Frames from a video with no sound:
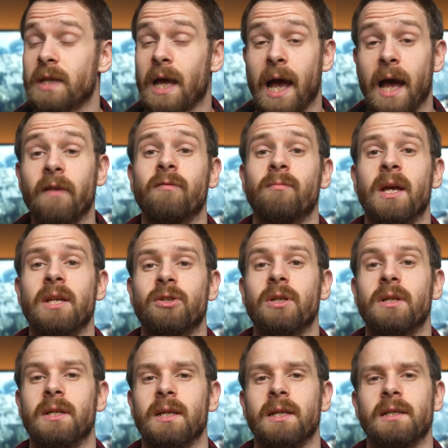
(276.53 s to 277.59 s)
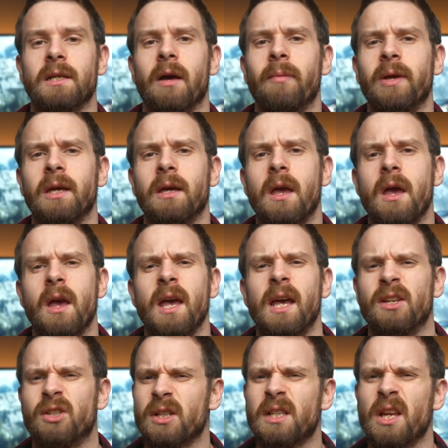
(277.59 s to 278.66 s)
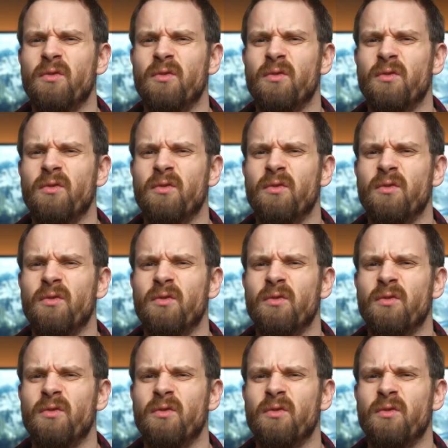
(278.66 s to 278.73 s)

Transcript: have mentioned is coming. It's just